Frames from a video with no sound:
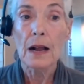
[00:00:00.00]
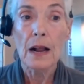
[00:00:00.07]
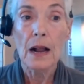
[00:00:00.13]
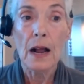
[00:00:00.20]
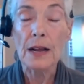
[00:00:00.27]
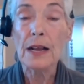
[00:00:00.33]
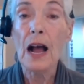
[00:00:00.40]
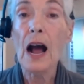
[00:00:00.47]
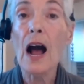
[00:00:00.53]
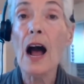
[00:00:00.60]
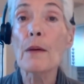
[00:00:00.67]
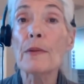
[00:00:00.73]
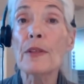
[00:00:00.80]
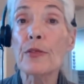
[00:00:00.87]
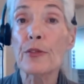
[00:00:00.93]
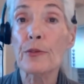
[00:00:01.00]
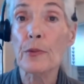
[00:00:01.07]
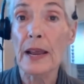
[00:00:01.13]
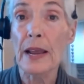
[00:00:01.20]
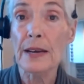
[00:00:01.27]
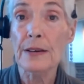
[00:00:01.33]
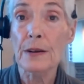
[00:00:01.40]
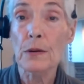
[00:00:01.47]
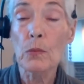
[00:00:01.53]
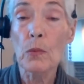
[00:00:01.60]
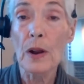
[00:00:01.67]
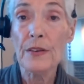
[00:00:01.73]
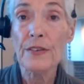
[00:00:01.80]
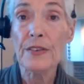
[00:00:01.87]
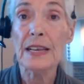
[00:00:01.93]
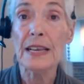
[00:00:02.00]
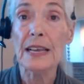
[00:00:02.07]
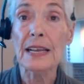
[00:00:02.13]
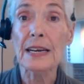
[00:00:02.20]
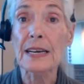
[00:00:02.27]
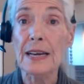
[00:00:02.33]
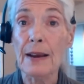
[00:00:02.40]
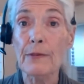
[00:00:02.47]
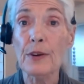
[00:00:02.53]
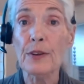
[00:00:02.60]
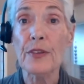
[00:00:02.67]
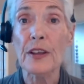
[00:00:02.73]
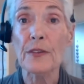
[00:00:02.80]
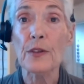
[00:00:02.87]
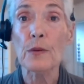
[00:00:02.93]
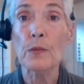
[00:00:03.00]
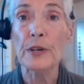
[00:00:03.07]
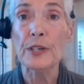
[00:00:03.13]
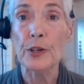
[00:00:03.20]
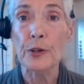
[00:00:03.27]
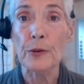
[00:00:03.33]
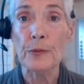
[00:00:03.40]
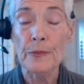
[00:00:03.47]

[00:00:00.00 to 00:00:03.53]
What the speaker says: a common thread, once again, in everything that we do.